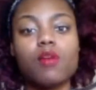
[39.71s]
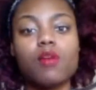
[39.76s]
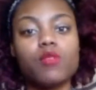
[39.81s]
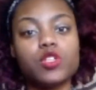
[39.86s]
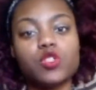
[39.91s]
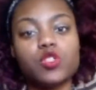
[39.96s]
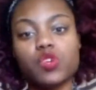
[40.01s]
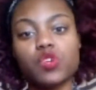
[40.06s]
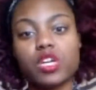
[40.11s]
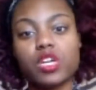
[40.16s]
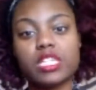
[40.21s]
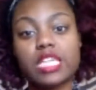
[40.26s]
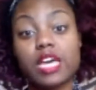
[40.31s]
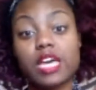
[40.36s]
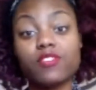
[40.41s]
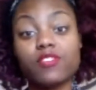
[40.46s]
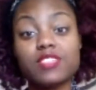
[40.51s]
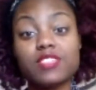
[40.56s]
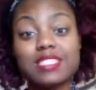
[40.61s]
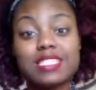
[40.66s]
which you guys
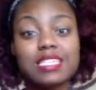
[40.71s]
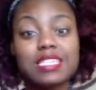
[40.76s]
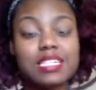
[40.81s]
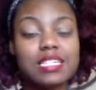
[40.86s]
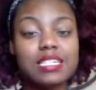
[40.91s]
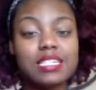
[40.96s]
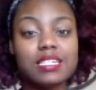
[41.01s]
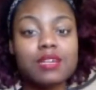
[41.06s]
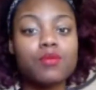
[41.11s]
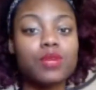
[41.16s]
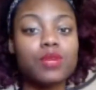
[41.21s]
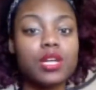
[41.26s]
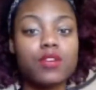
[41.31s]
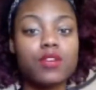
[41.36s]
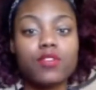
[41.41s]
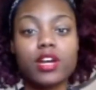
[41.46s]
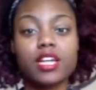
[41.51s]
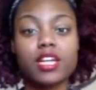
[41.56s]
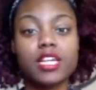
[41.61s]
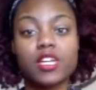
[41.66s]
have seen
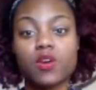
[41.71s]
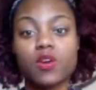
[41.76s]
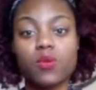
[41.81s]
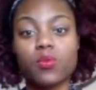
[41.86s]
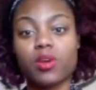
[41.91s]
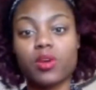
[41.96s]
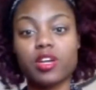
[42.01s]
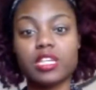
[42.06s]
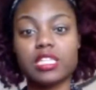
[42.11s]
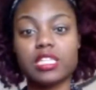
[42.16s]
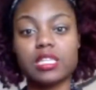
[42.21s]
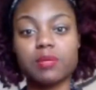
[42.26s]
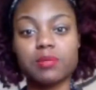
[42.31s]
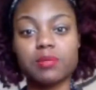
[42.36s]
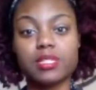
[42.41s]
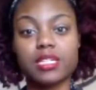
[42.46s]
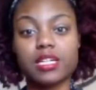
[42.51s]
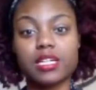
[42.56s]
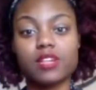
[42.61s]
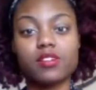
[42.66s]
whenever I don't wear any
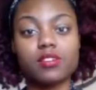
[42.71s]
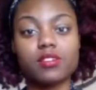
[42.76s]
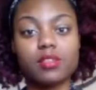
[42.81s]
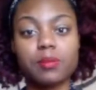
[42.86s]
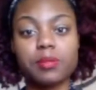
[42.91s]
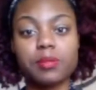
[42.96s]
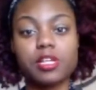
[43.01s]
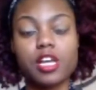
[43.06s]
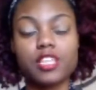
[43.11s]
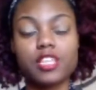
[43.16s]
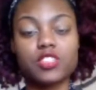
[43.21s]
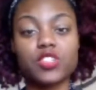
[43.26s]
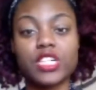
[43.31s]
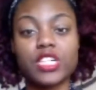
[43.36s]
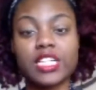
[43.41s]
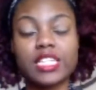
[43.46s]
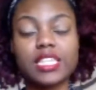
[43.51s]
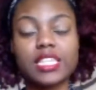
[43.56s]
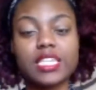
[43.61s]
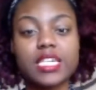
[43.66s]
lipstick or lip gloss or
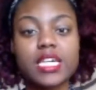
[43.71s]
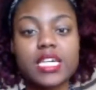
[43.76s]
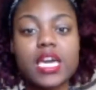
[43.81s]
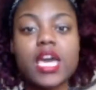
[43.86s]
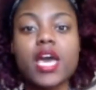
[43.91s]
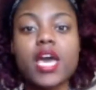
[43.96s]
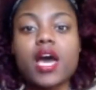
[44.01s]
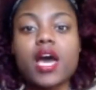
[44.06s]
anything.